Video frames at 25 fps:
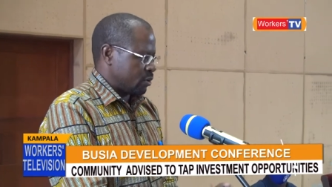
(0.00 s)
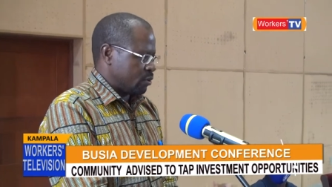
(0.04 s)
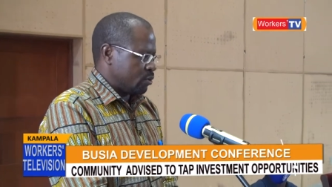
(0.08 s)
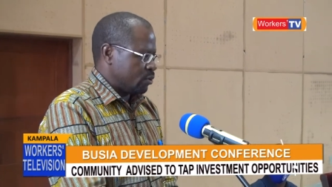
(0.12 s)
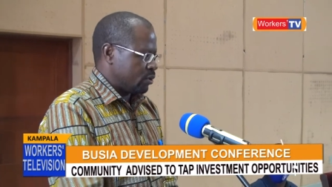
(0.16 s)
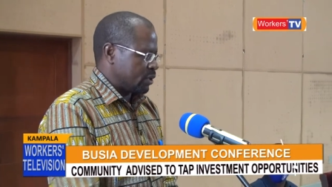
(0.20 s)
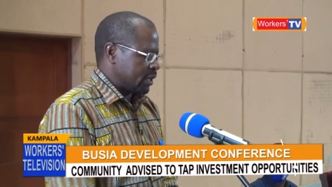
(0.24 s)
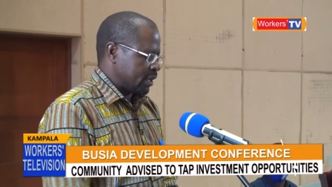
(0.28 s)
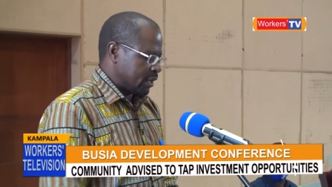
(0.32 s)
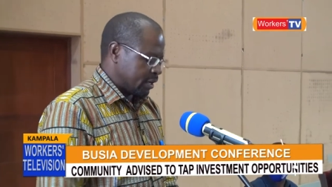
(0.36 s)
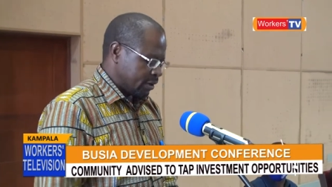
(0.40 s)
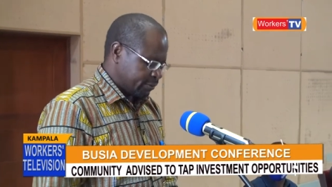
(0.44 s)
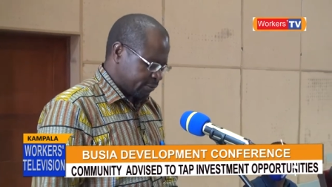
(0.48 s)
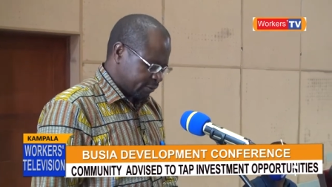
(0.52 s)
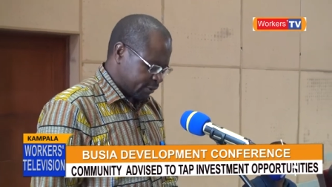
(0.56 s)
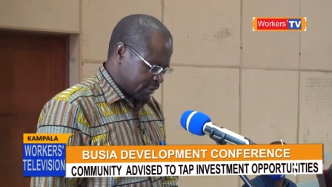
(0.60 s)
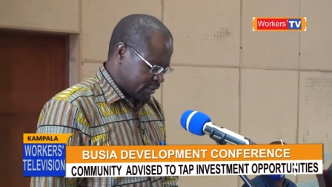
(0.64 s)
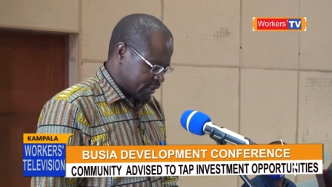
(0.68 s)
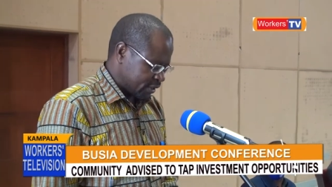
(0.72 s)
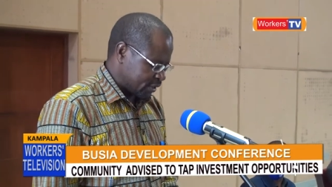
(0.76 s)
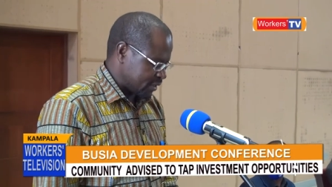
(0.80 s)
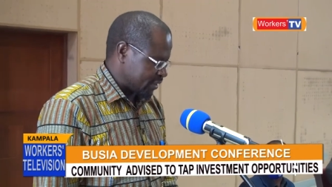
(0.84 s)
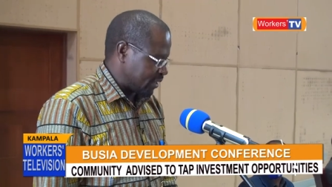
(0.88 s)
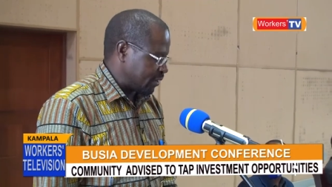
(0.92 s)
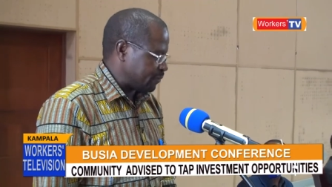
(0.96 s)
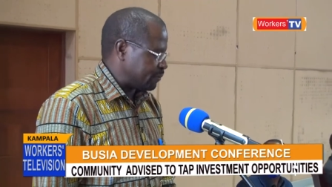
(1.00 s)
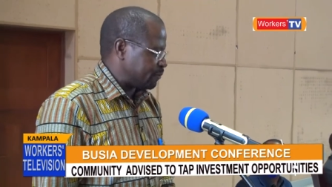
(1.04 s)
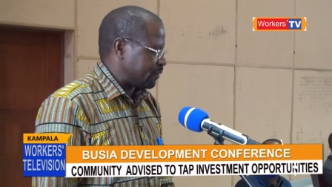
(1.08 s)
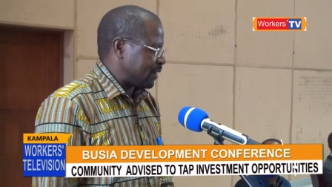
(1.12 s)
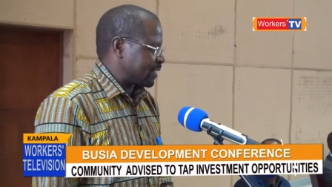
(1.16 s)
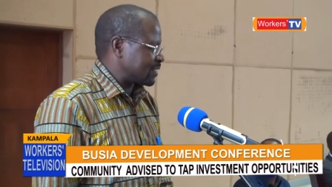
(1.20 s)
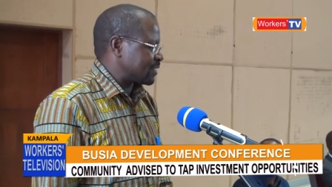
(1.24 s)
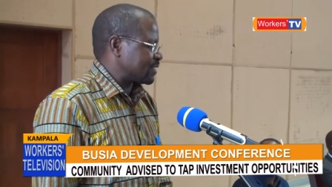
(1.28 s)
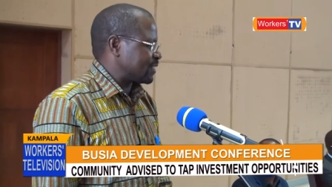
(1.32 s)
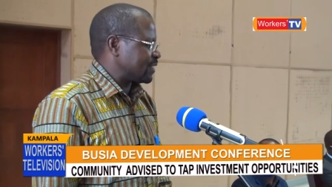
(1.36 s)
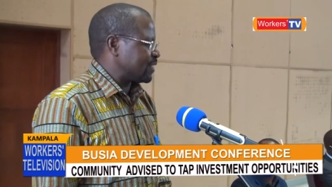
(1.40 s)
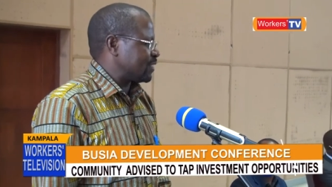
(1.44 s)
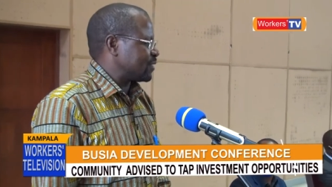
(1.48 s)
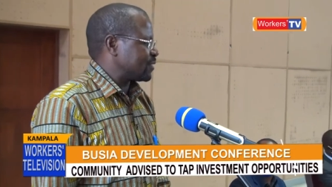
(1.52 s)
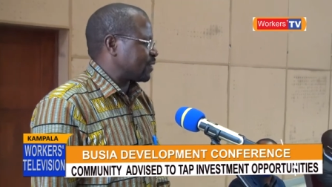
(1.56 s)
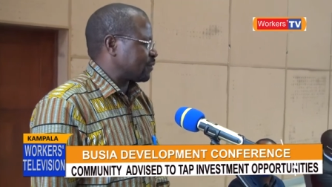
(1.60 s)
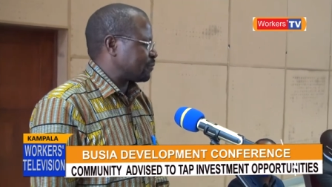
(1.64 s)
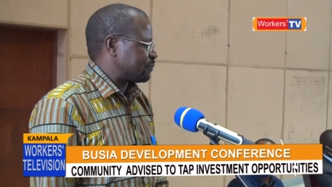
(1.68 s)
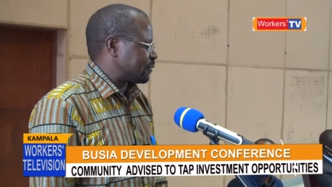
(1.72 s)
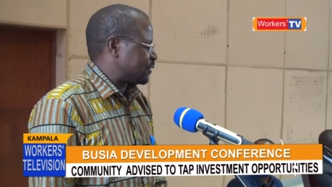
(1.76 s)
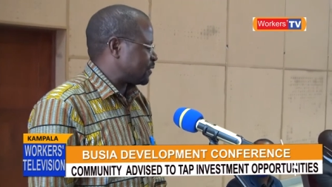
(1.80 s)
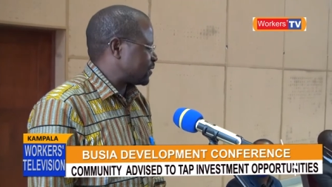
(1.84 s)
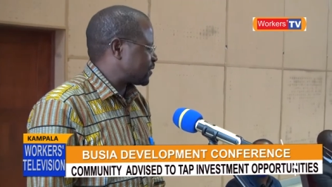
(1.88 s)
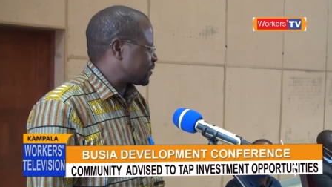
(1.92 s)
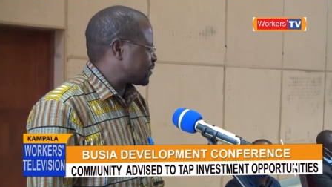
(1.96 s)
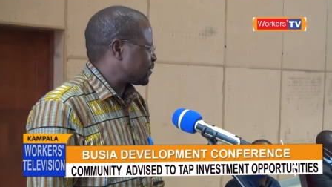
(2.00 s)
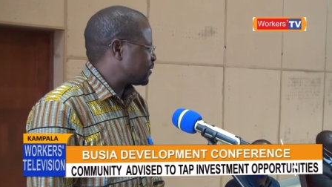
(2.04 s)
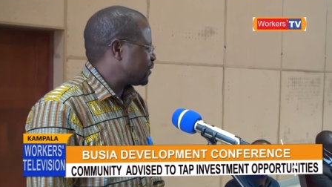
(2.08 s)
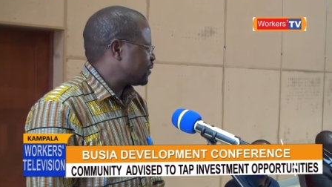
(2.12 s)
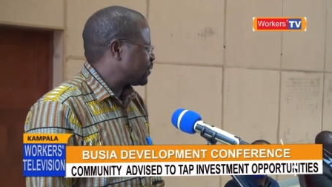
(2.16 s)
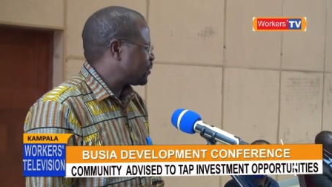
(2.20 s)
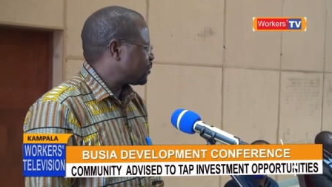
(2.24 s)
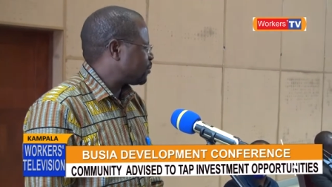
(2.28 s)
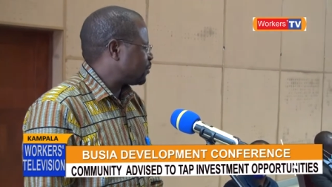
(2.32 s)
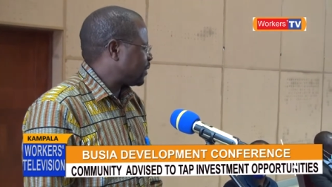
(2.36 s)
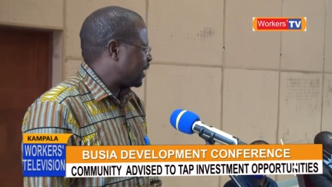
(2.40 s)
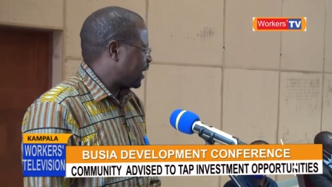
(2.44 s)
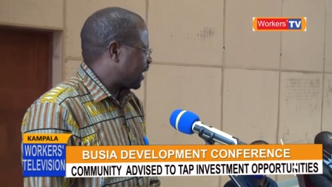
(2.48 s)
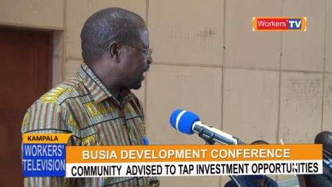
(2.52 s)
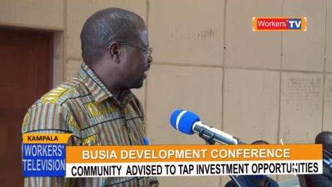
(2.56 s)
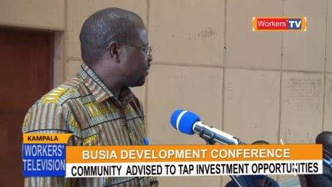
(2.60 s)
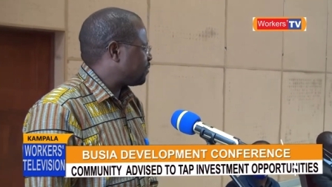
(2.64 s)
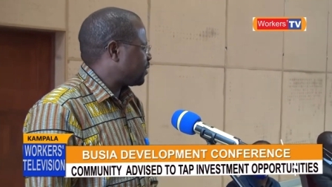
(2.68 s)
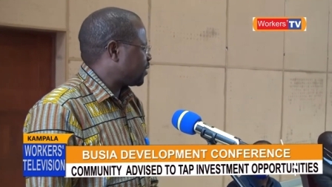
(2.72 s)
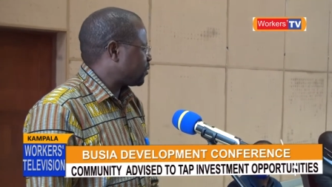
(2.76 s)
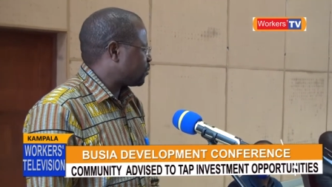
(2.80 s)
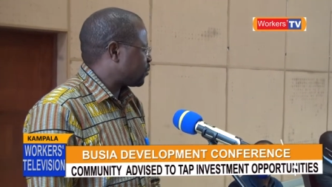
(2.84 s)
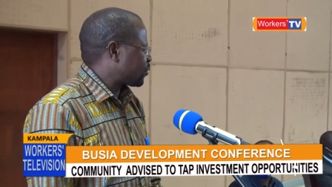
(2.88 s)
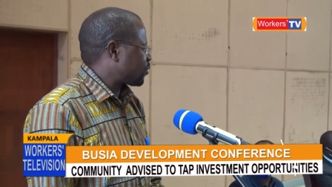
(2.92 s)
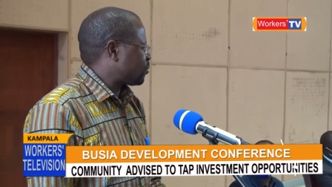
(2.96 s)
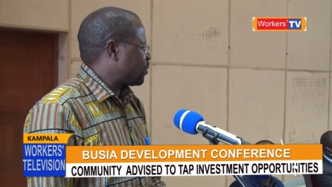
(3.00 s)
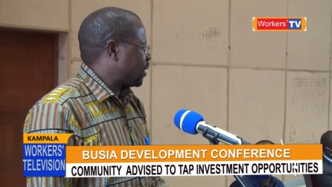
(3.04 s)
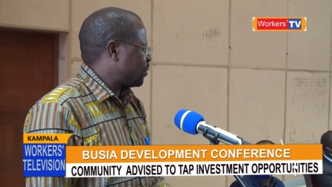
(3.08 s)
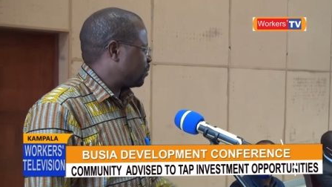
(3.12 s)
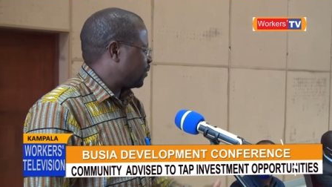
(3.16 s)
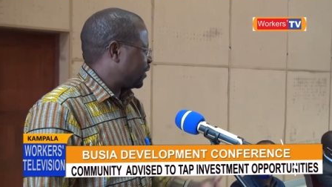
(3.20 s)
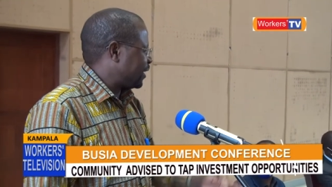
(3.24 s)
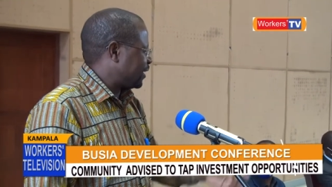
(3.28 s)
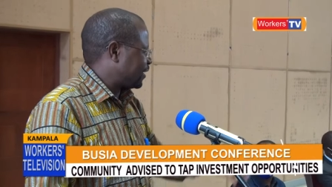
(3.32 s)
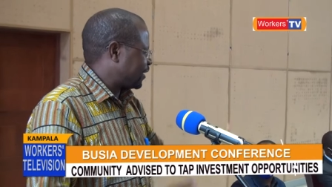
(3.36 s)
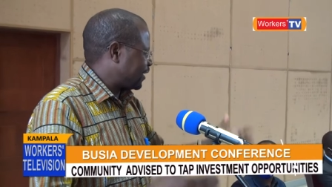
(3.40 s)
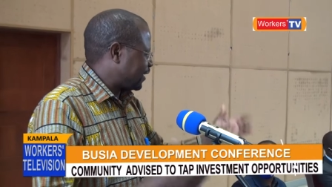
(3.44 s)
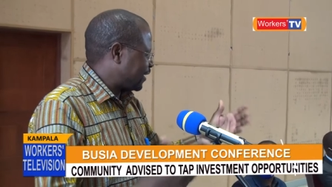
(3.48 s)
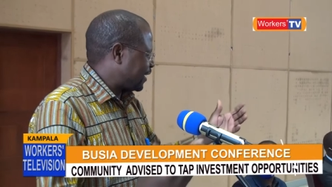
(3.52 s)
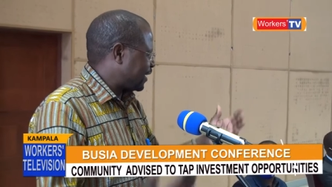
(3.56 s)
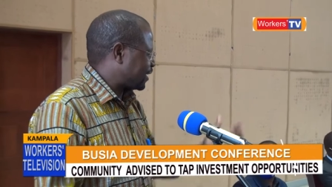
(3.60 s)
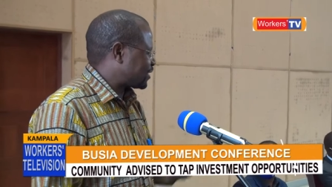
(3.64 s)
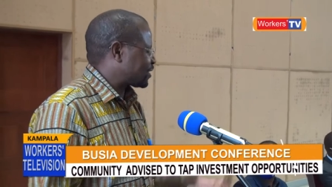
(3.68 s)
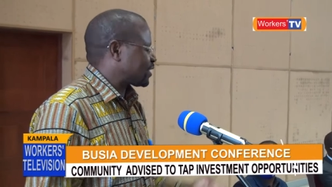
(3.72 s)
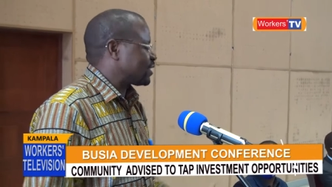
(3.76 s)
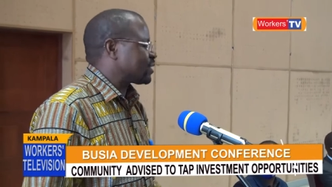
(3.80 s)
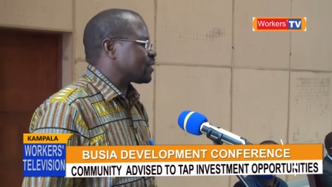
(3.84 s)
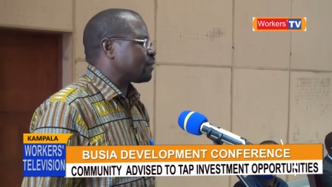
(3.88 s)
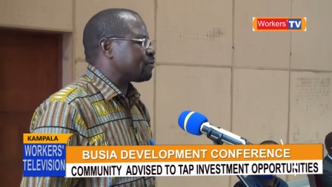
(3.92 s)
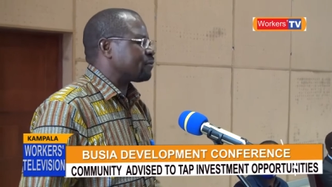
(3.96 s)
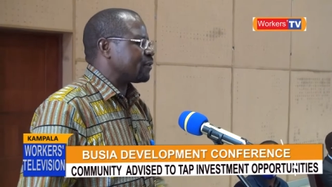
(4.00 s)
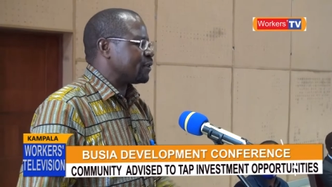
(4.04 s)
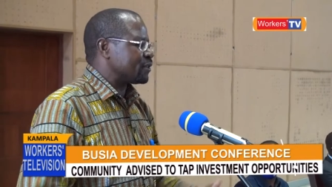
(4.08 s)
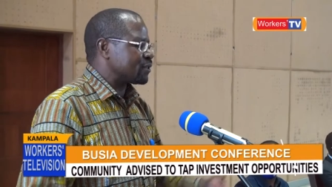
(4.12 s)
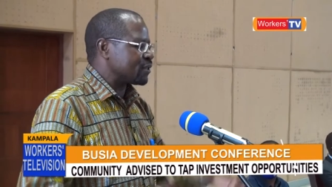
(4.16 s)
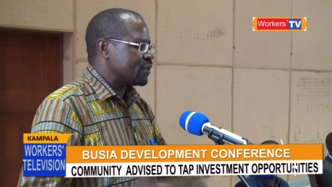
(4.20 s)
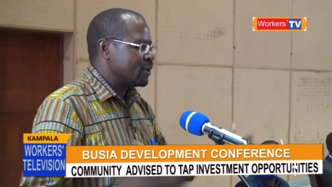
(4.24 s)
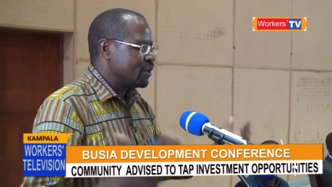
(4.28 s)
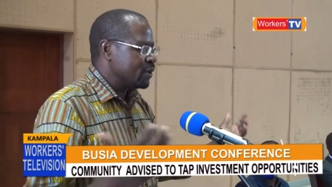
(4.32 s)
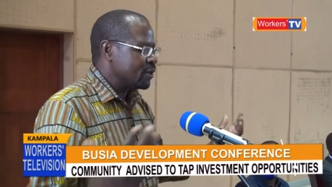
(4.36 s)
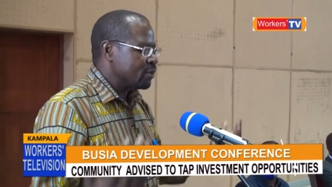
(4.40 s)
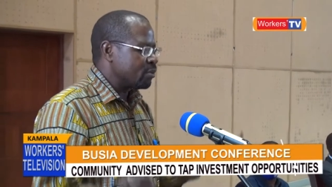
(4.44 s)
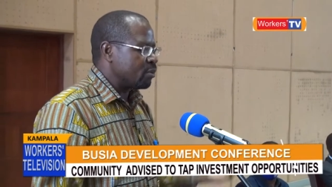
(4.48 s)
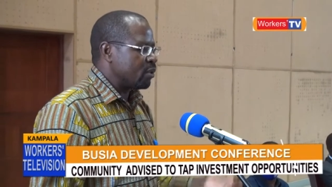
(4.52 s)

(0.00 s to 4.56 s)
Good enough, this is the first interface we are having, probably in the next interface,